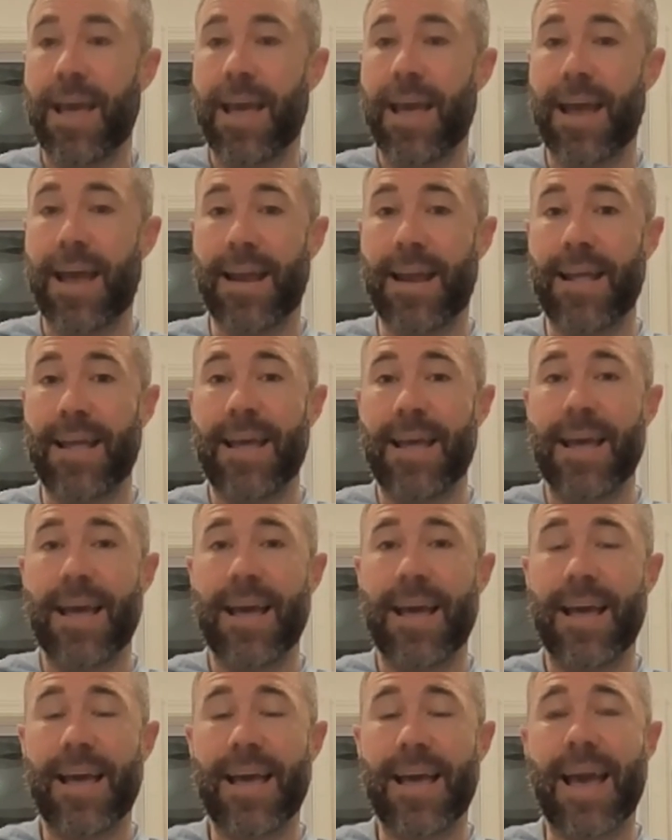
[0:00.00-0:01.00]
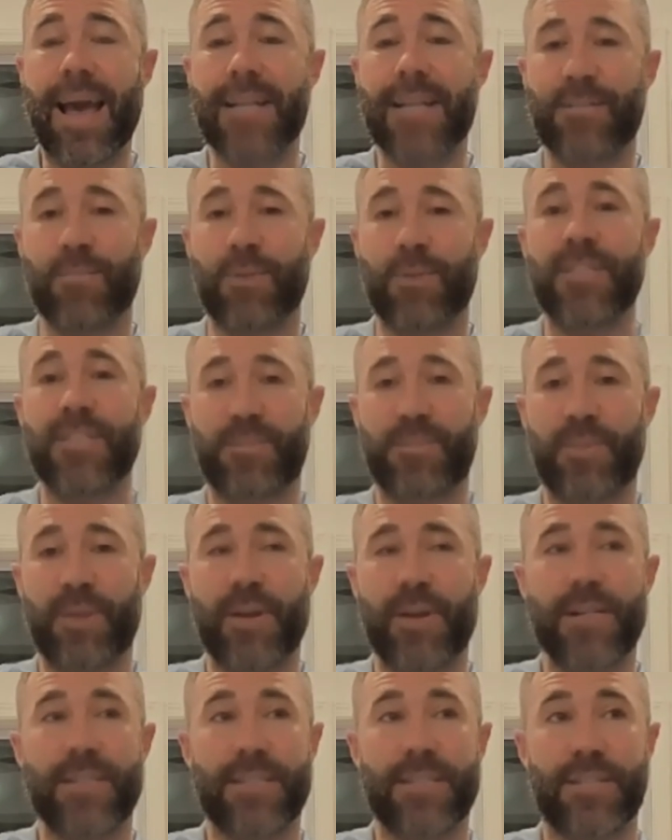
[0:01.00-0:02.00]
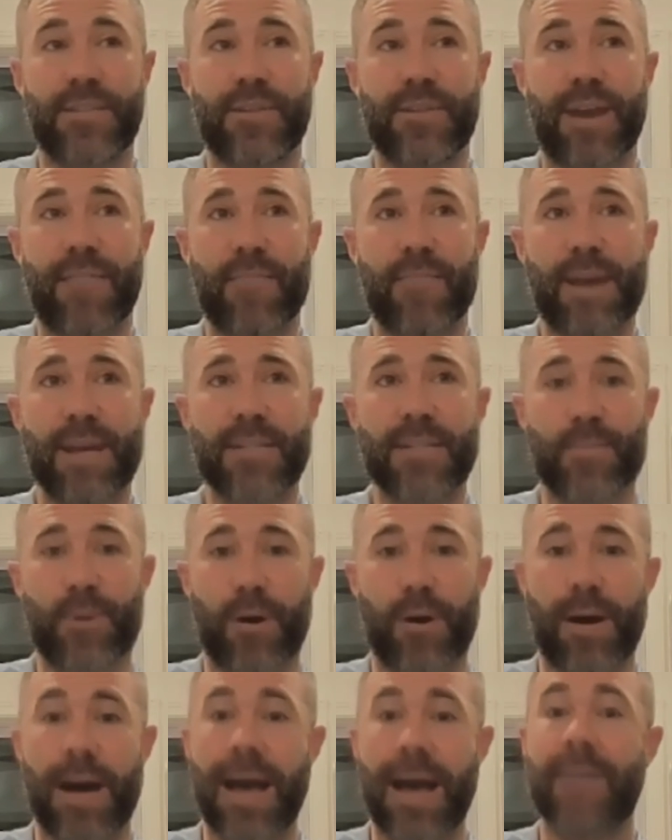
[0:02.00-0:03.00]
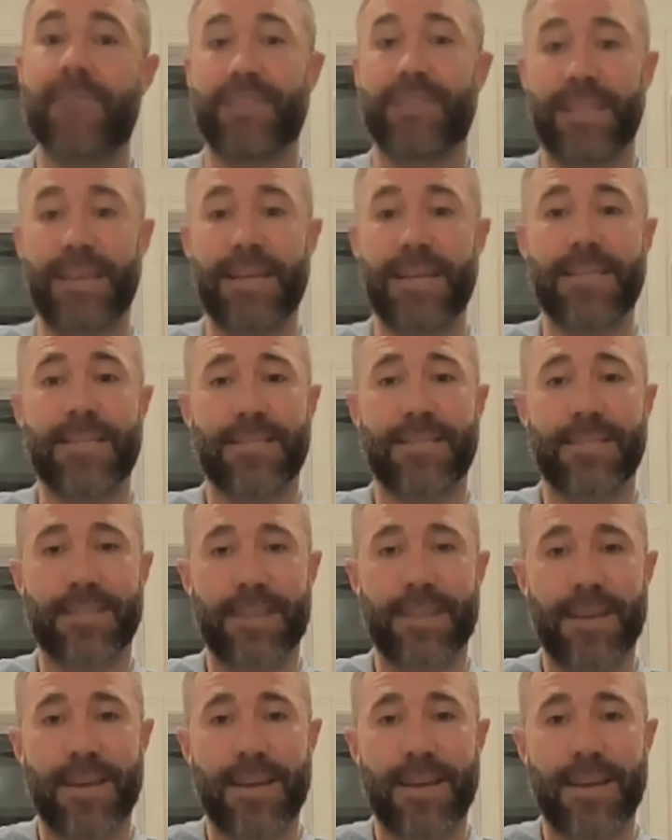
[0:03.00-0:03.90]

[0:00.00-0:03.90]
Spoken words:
and as much experience as you have in basketball, I have less.